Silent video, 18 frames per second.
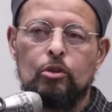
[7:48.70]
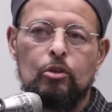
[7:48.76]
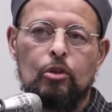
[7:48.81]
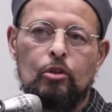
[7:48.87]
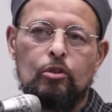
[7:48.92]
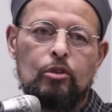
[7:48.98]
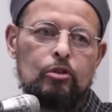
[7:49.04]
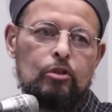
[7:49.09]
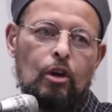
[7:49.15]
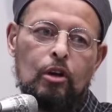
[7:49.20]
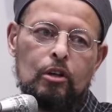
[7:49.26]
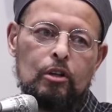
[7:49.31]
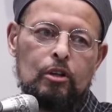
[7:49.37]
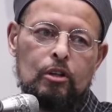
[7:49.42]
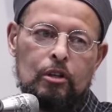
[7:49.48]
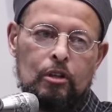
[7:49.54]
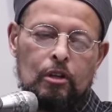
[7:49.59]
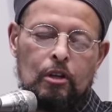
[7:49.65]
a thug.
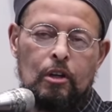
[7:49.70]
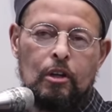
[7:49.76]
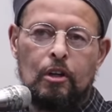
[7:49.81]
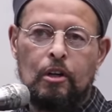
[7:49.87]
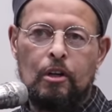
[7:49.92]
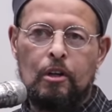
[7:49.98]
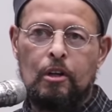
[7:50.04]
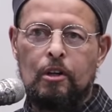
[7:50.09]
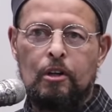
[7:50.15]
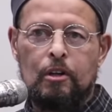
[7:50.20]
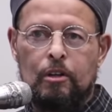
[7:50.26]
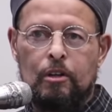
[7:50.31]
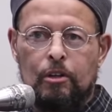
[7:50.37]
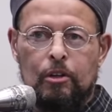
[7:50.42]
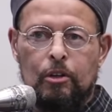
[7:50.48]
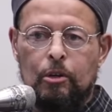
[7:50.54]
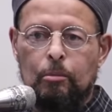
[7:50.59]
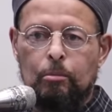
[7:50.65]
Because
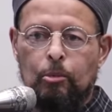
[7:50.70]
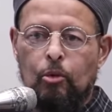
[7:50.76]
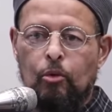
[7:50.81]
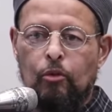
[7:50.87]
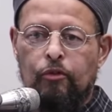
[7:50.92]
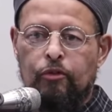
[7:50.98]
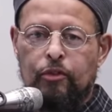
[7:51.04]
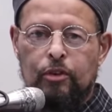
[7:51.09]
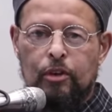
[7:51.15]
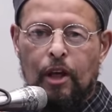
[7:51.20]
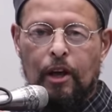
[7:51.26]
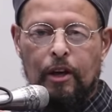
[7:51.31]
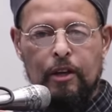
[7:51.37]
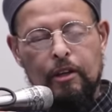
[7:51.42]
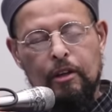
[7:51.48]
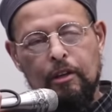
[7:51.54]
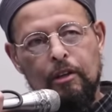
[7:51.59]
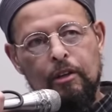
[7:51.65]
he moved like
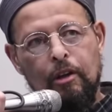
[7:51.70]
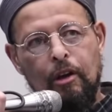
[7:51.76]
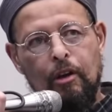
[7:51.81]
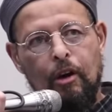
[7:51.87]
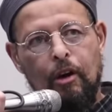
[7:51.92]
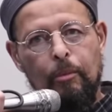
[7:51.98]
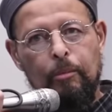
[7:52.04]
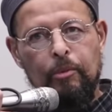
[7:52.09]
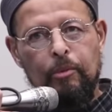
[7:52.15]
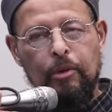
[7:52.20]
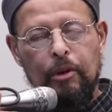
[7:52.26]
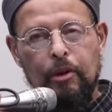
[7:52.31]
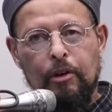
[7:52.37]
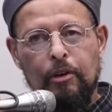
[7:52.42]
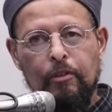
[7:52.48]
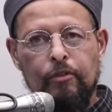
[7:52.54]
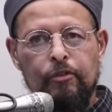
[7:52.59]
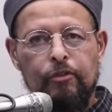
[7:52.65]
up there
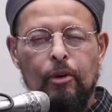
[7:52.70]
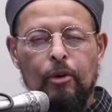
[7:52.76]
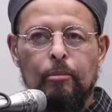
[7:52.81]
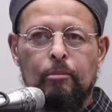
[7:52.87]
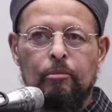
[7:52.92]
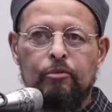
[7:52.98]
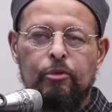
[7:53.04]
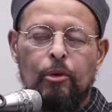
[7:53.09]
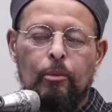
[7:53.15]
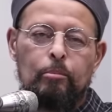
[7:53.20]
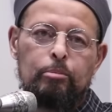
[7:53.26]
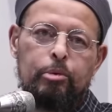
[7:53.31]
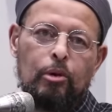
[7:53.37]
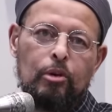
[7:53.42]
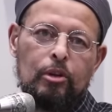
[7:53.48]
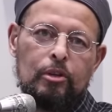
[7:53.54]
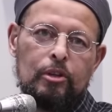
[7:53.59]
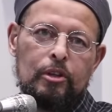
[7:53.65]
from
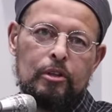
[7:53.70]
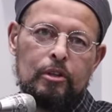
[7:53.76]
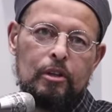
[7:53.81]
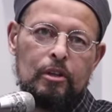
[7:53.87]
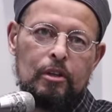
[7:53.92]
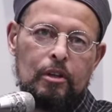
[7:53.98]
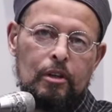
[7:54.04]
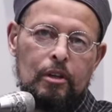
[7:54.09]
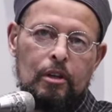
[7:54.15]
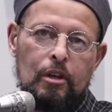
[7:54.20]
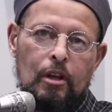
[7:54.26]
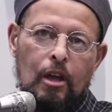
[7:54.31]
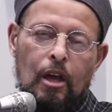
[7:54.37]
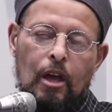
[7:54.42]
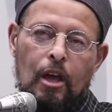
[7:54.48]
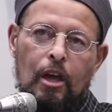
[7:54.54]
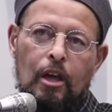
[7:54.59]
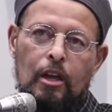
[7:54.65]
Brooklyn.
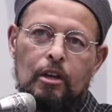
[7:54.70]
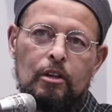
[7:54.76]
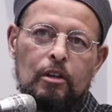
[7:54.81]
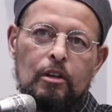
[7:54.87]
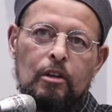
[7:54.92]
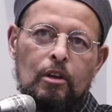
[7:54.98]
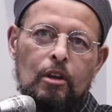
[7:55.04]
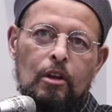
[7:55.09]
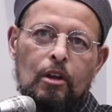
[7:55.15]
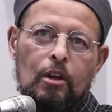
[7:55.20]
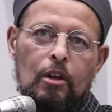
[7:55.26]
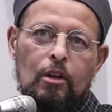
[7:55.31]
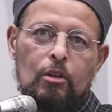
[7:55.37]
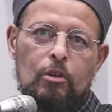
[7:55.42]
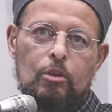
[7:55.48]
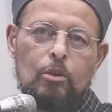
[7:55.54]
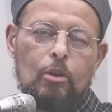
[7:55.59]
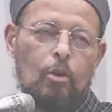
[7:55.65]
And you
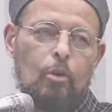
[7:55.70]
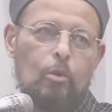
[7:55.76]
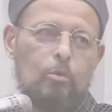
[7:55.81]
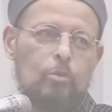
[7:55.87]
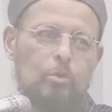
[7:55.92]
know, you